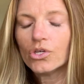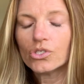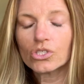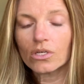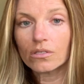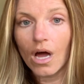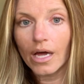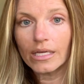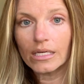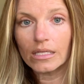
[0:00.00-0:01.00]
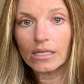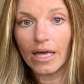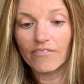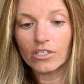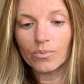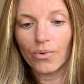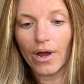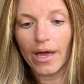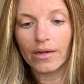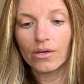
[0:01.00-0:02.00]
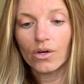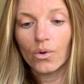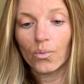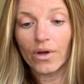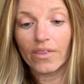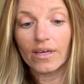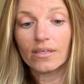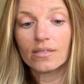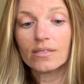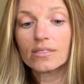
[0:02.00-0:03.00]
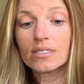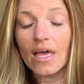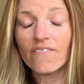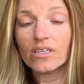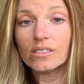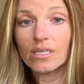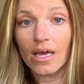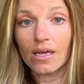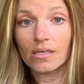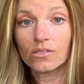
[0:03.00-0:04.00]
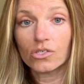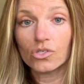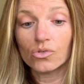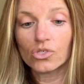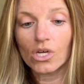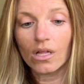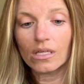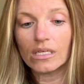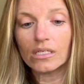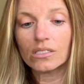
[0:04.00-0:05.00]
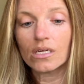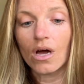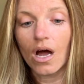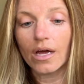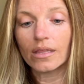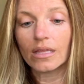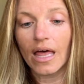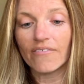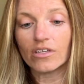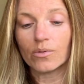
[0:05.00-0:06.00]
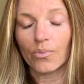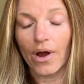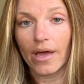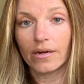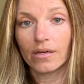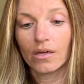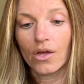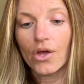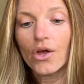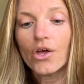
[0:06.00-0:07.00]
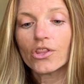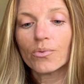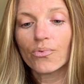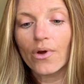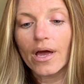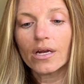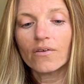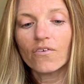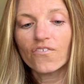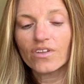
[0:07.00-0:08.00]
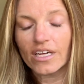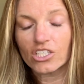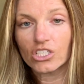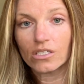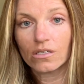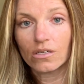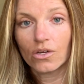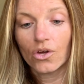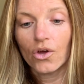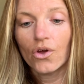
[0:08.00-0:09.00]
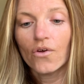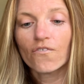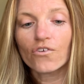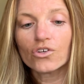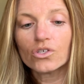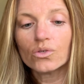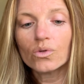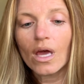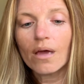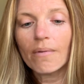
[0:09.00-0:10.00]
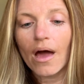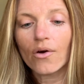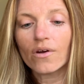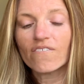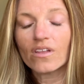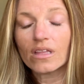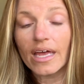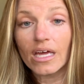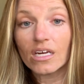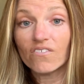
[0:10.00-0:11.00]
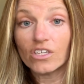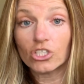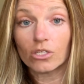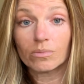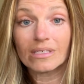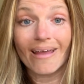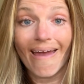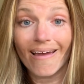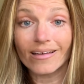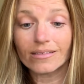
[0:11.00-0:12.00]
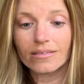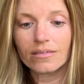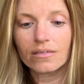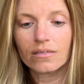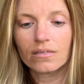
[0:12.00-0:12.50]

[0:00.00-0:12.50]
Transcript: You shall not eat leavened bread with it, seven days you shall eat unleavened bread, the bread of affliction, for you came out of the land of Egypt in haste,